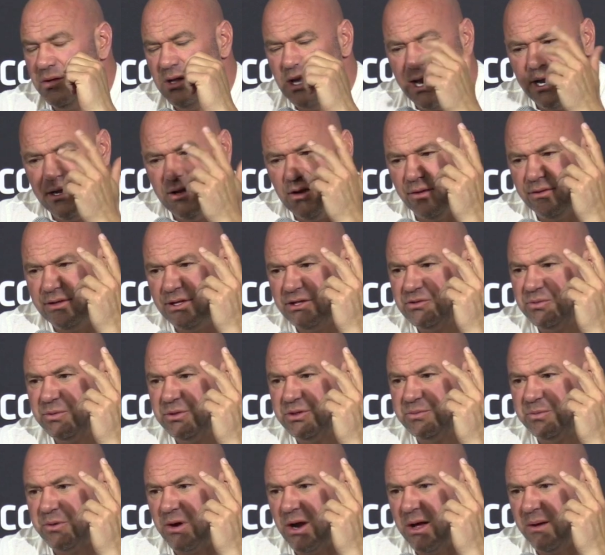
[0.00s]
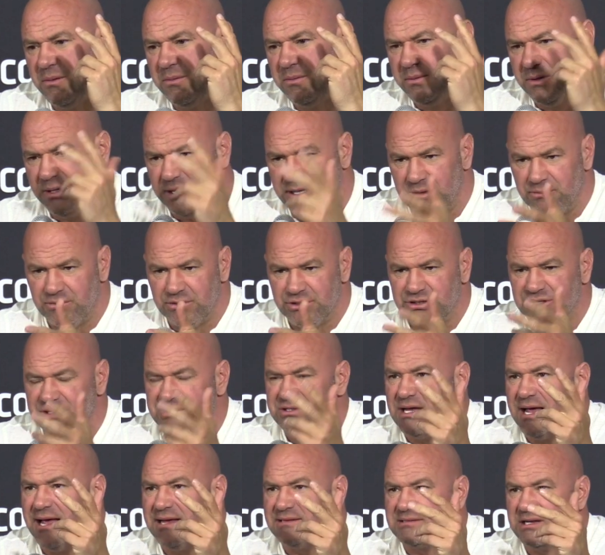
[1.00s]
Yeah, no, this was probably, he was
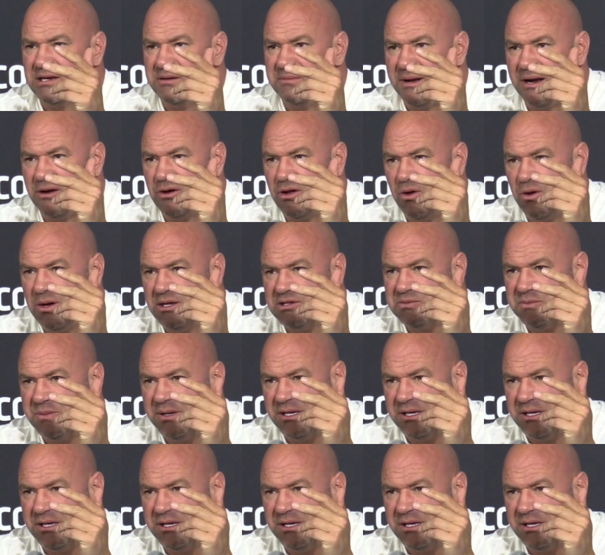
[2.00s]
just asking about OSP.